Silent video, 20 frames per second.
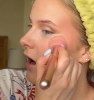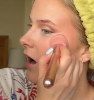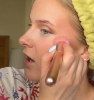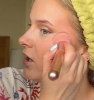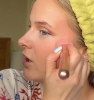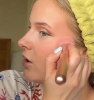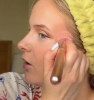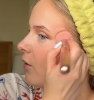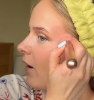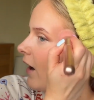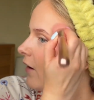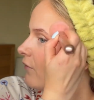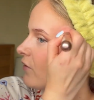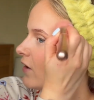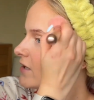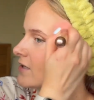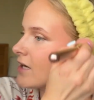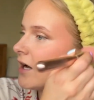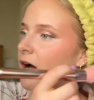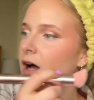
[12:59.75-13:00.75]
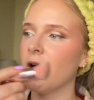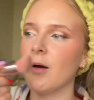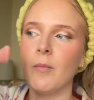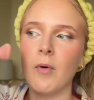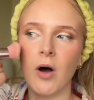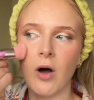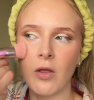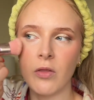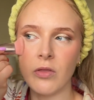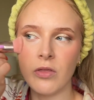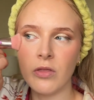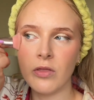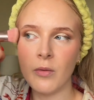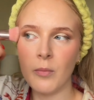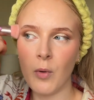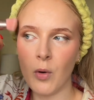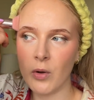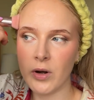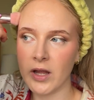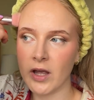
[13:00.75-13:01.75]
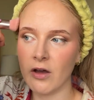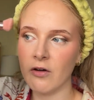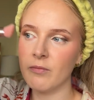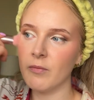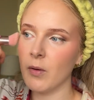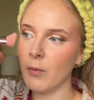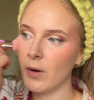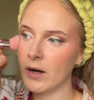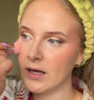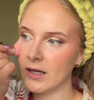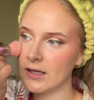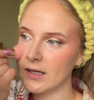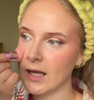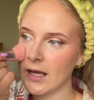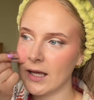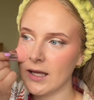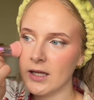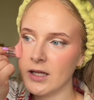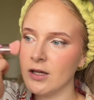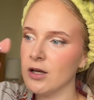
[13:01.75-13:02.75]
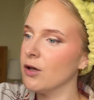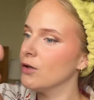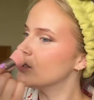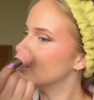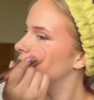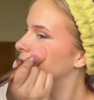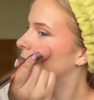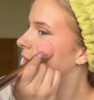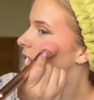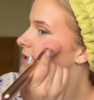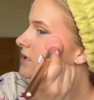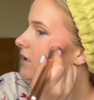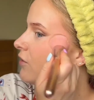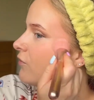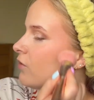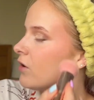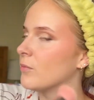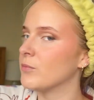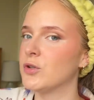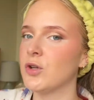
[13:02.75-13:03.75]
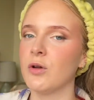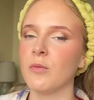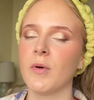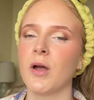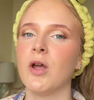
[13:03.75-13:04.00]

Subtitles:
you know, have that time on the morning of my wedding day, you know, to myself while I'm doing my